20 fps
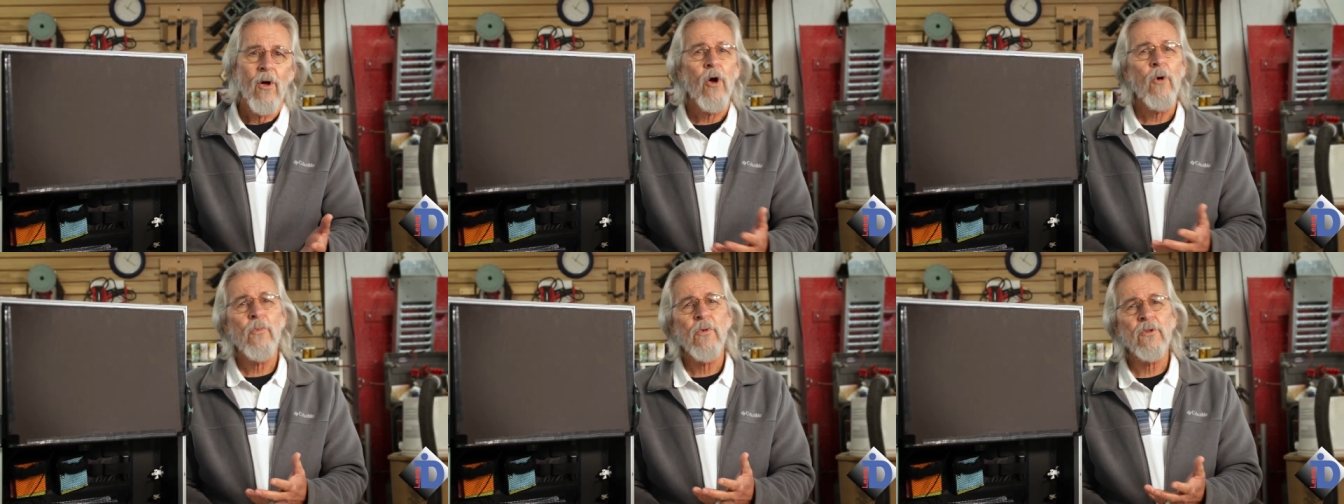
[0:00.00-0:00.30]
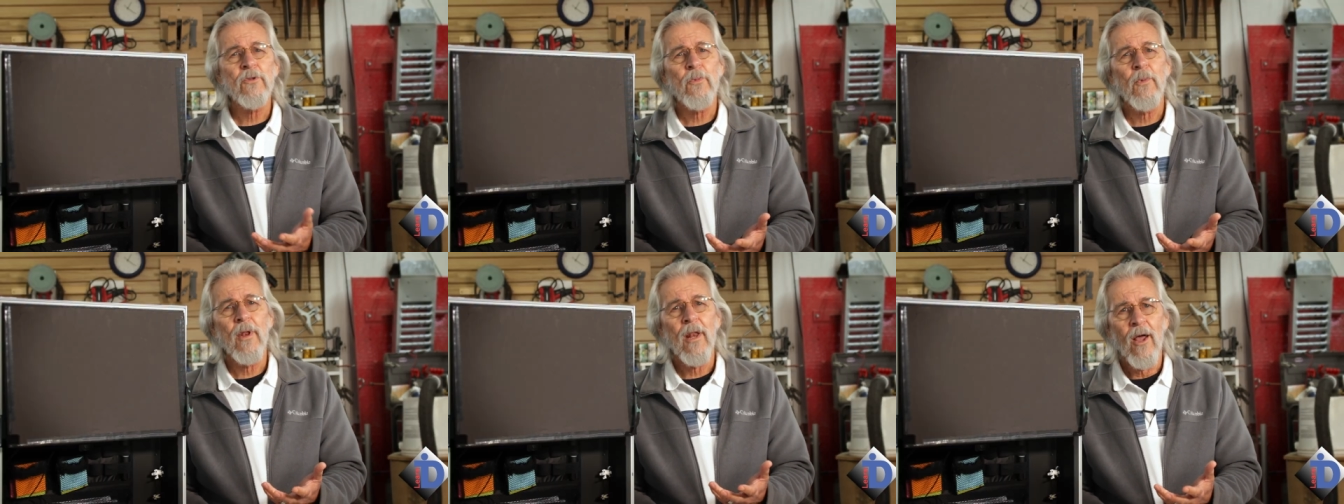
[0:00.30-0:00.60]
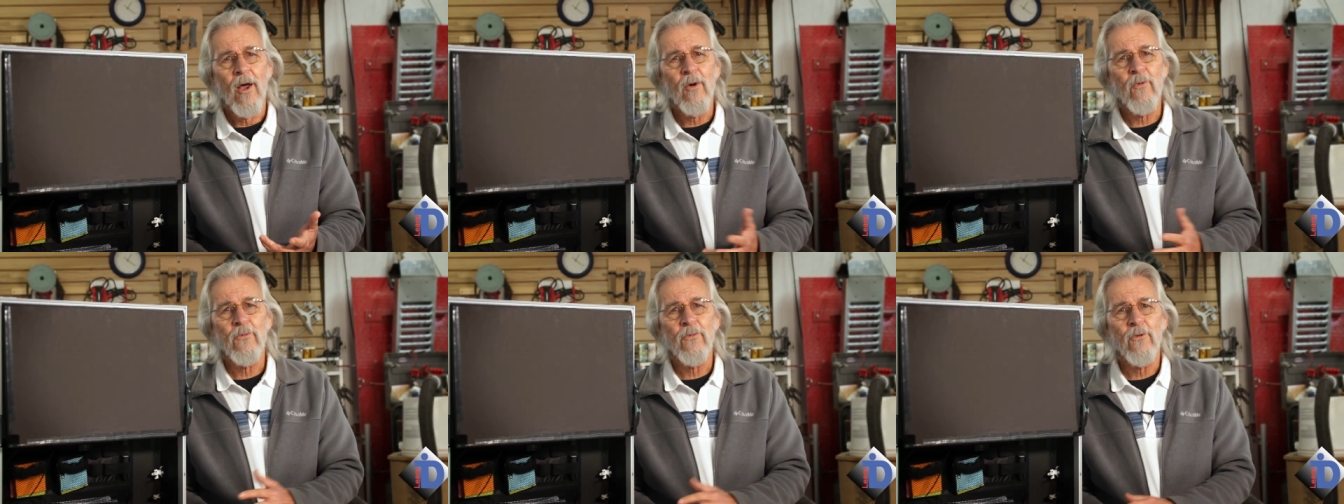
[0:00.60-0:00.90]
well, hope it's been
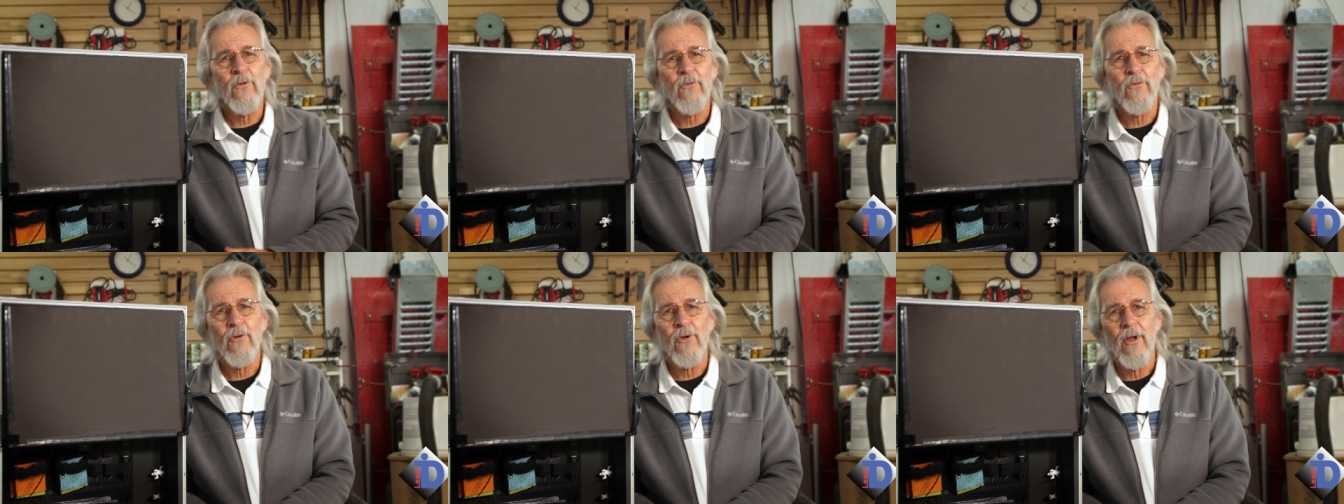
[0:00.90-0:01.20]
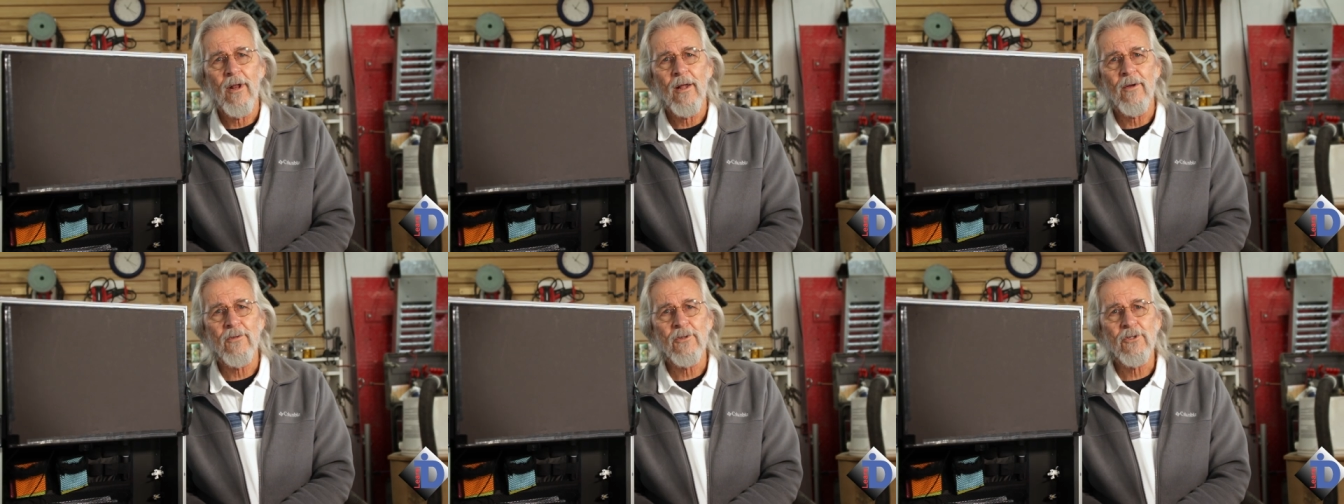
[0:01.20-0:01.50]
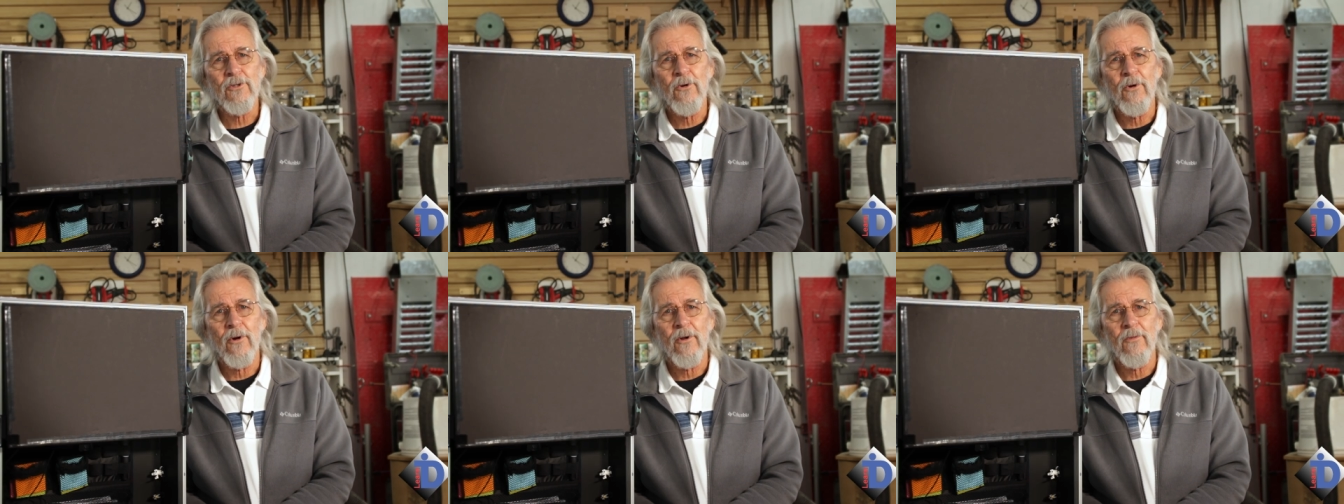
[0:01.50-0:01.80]
helpful for you to have a
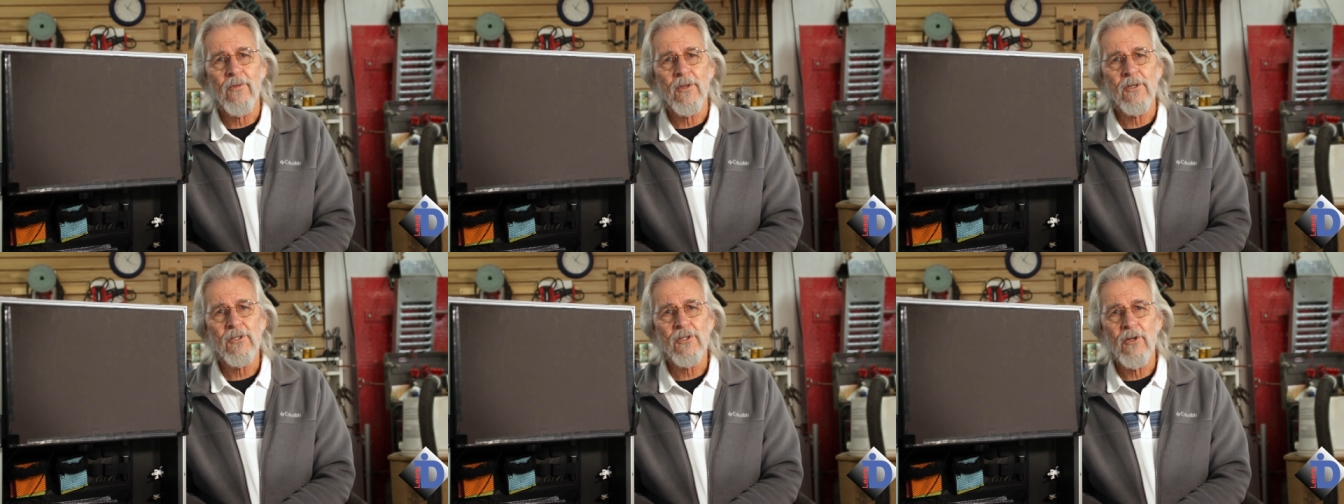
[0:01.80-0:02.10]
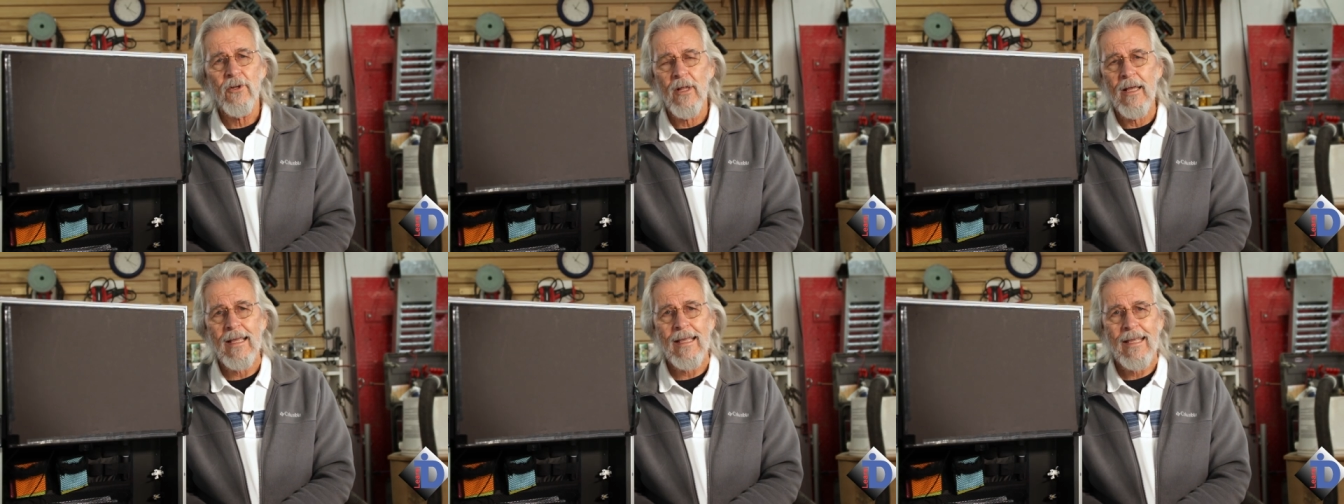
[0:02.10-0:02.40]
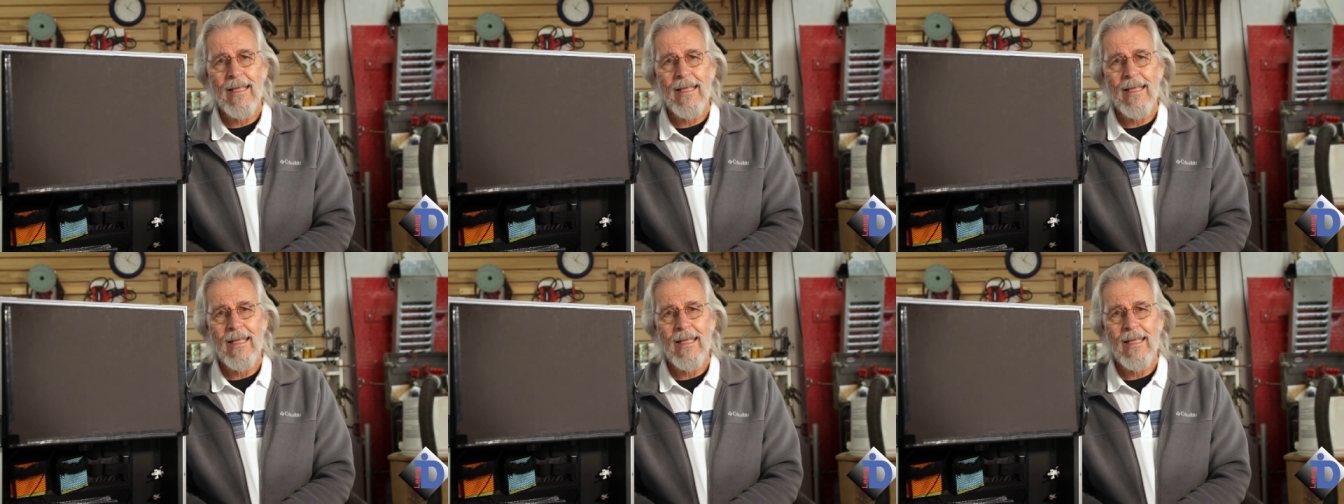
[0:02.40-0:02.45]
tour of this unique